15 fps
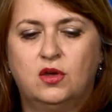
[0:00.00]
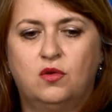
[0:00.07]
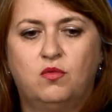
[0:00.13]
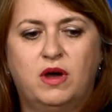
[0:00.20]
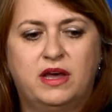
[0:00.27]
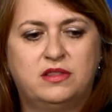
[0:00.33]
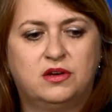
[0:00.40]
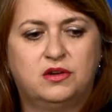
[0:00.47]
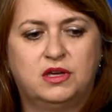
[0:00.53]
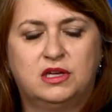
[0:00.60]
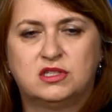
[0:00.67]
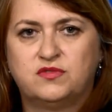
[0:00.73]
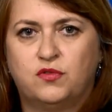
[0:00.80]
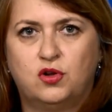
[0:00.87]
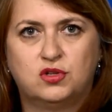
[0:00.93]
whether
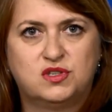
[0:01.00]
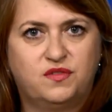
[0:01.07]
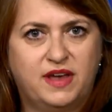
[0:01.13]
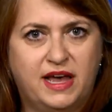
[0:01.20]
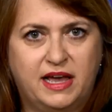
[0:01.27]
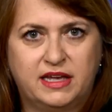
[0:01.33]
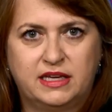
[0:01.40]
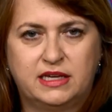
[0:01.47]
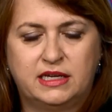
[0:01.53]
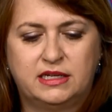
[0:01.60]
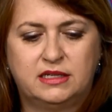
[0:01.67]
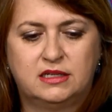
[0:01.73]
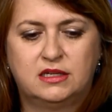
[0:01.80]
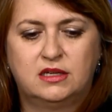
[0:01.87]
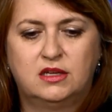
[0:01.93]
it's
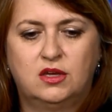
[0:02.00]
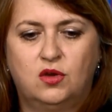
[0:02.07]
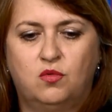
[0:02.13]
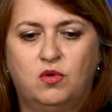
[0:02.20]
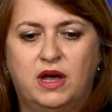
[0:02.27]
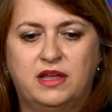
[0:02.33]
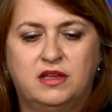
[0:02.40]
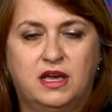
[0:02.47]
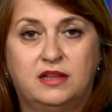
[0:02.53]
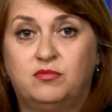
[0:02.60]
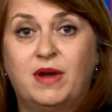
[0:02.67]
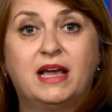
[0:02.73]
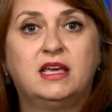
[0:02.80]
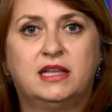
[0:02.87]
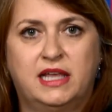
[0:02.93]
Volkswagen, and
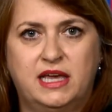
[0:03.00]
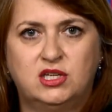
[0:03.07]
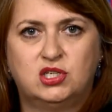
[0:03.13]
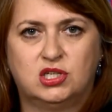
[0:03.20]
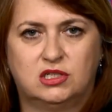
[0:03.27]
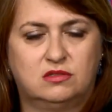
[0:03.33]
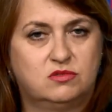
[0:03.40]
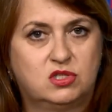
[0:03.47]
regulation.